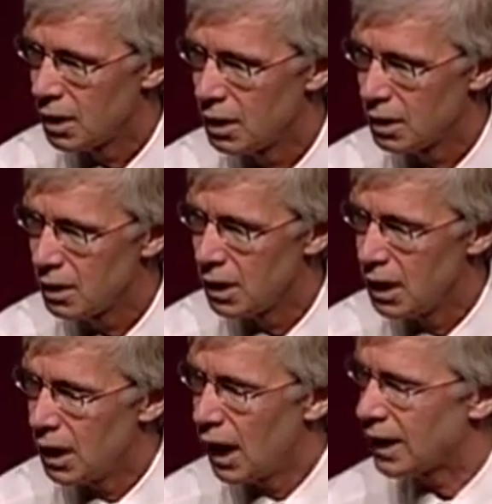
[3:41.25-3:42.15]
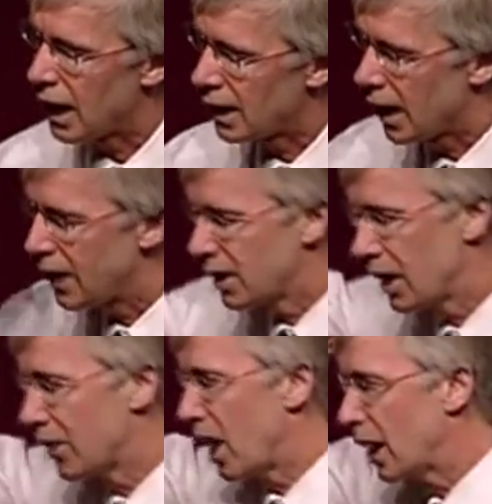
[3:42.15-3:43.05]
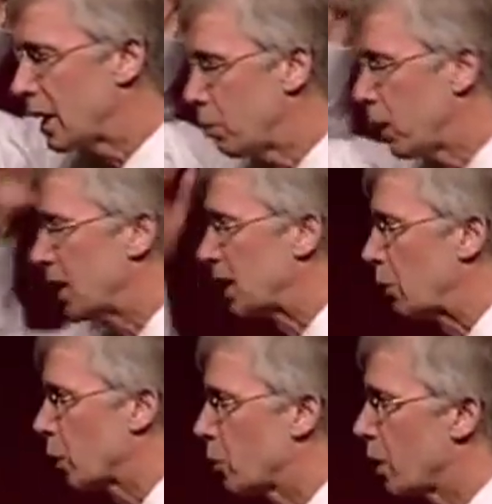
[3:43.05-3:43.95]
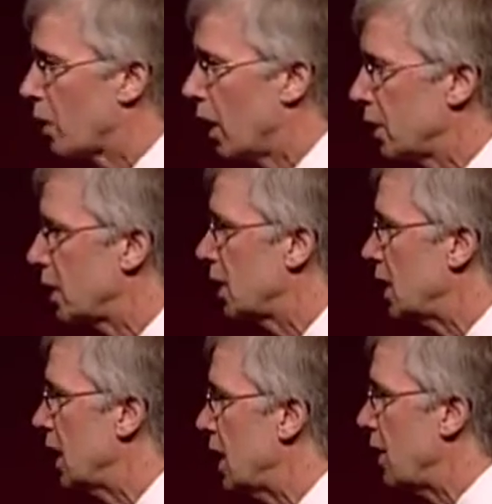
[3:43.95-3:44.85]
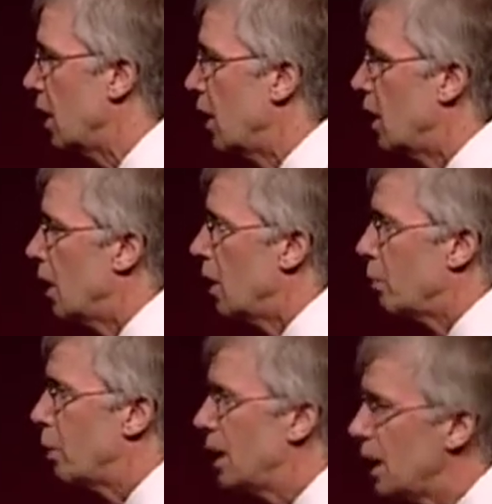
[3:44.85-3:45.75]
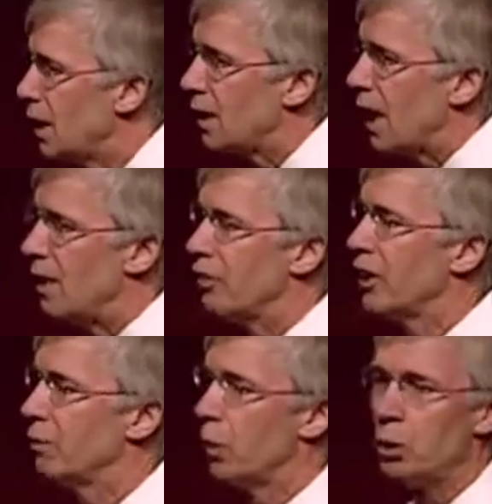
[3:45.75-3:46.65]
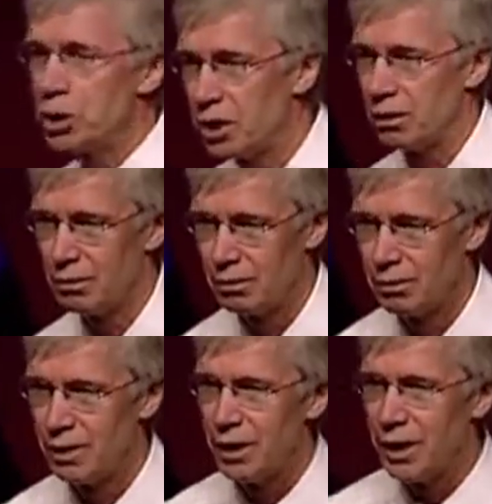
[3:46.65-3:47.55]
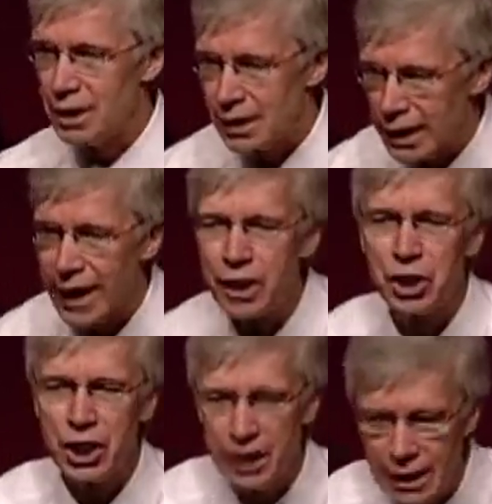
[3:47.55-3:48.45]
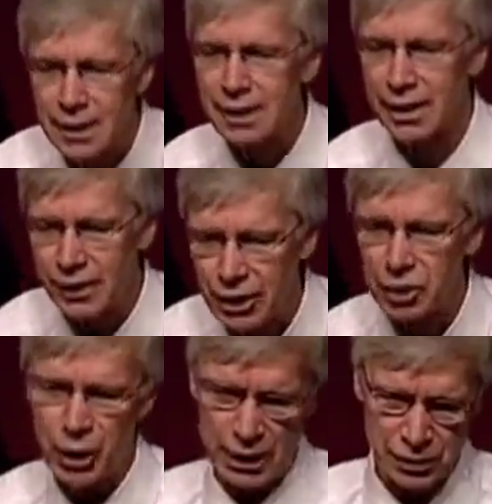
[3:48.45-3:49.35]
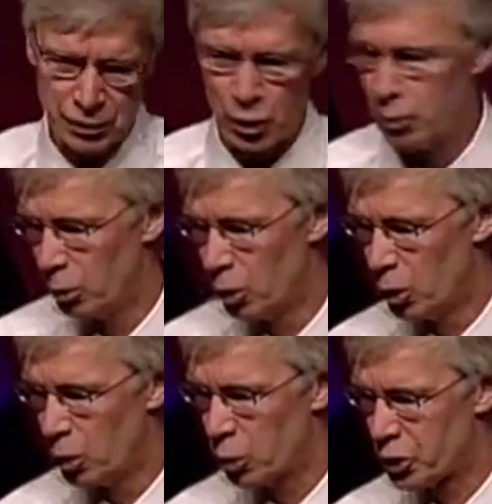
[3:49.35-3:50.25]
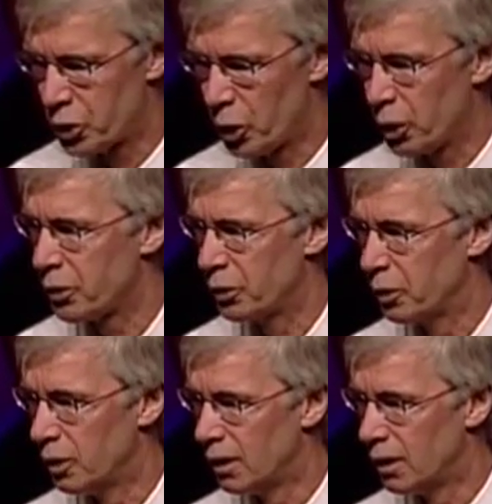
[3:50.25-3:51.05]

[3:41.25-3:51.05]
You know? I, I, I tell the hockey players I work with constantly that beneath every emotion, is the energy necessary to transform what you're going through.